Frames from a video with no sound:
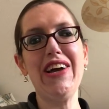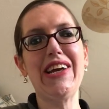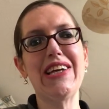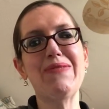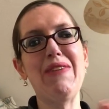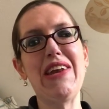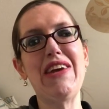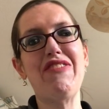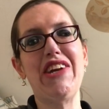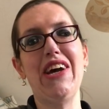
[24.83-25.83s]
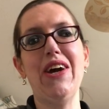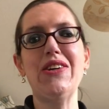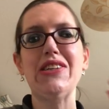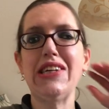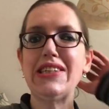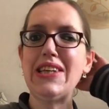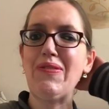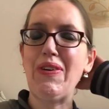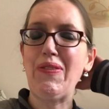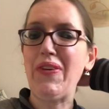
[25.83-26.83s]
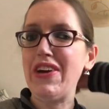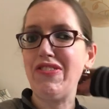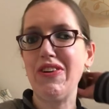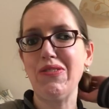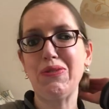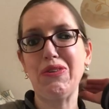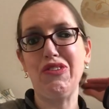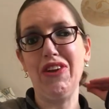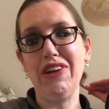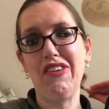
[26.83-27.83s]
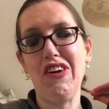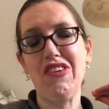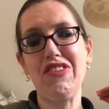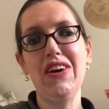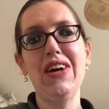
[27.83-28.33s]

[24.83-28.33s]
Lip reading: and get as many videos in December pre-filmed before they're off,